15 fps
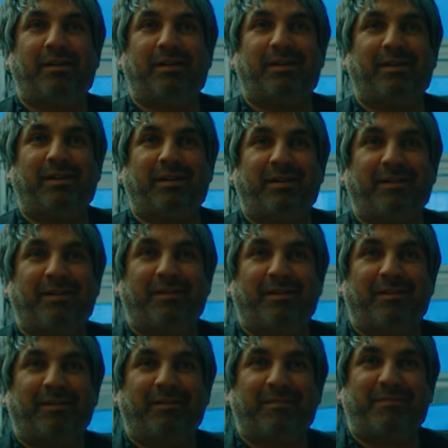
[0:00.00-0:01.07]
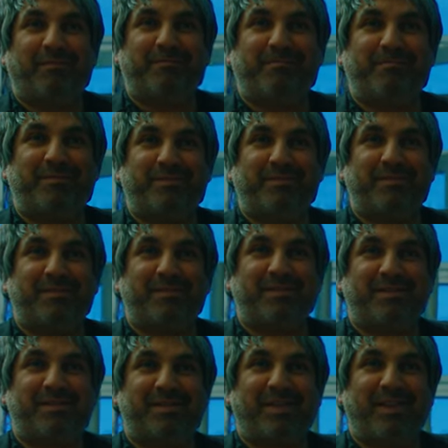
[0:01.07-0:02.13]

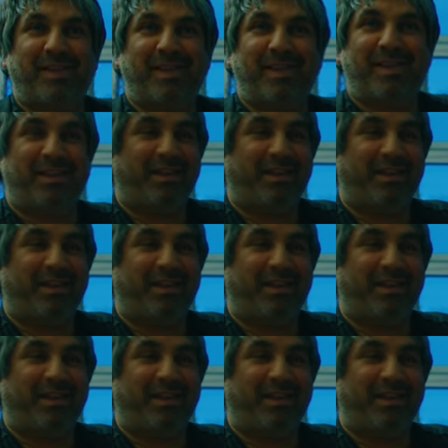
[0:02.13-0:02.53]
[no speech]